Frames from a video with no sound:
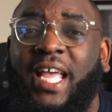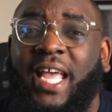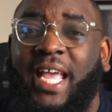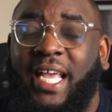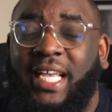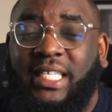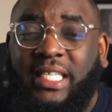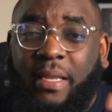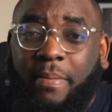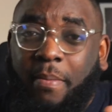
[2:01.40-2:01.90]

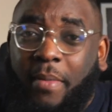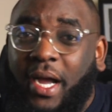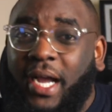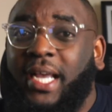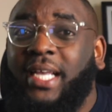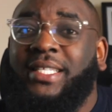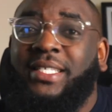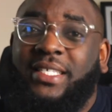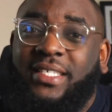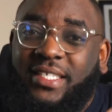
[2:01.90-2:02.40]
is a
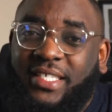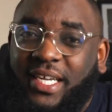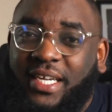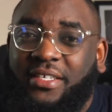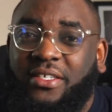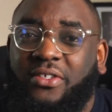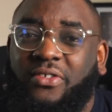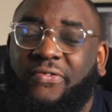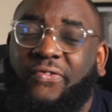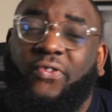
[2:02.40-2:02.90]
marketing
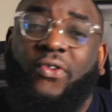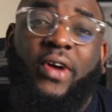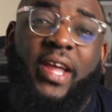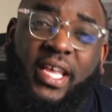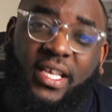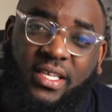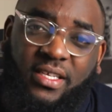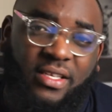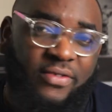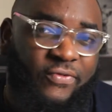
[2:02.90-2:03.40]
channel for
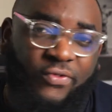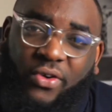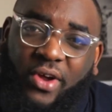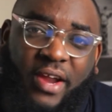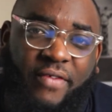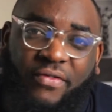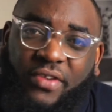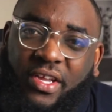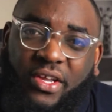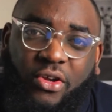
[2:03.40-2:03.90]

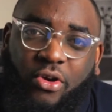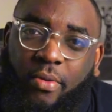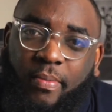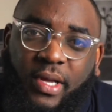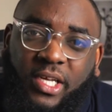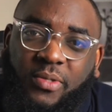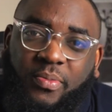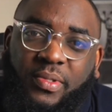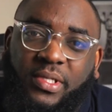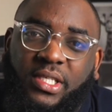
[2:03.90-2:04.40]
every
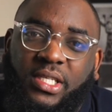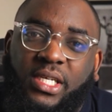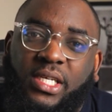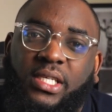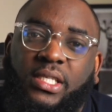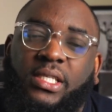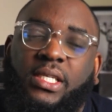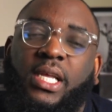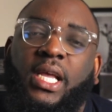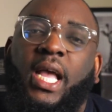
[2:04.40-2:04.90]
e-commerce
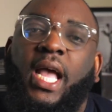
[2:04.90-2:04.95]
business.